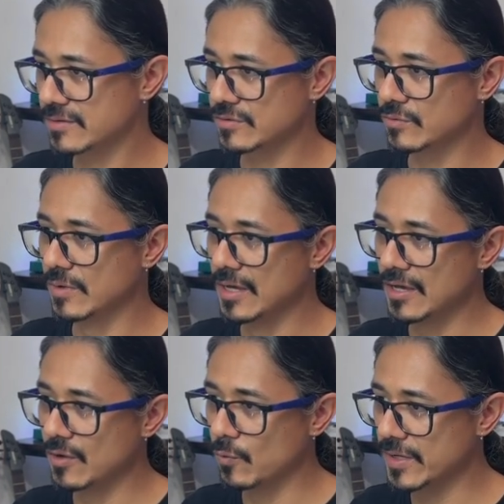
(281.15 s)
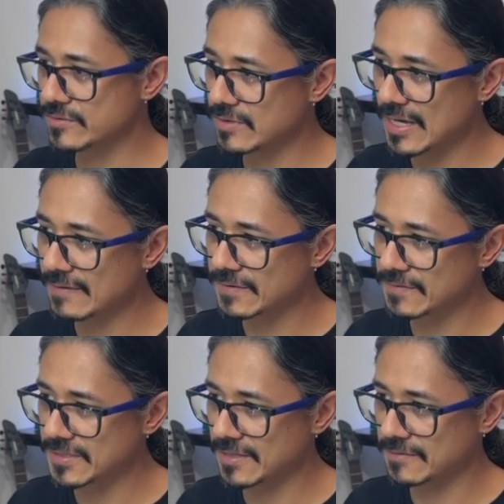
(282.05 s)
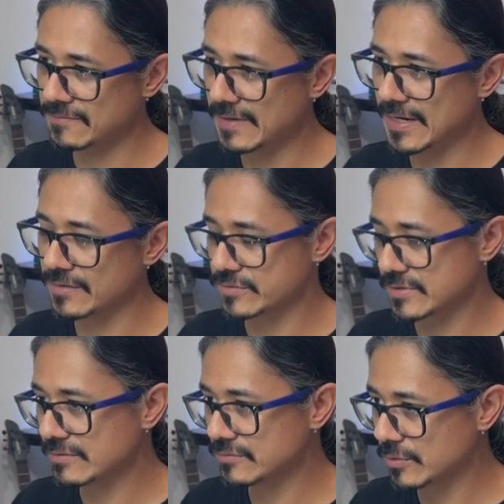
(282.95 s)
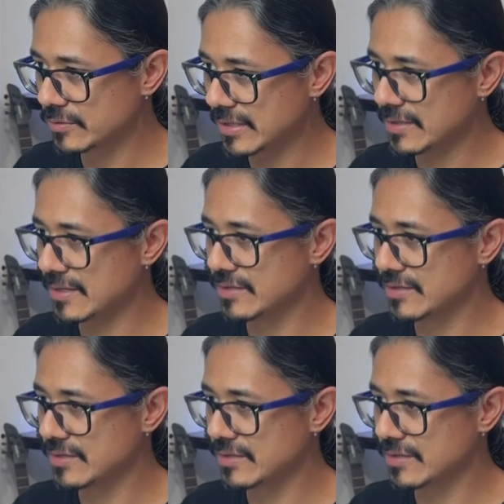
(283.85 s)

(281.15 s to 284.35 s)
So once you have the shader files downloaded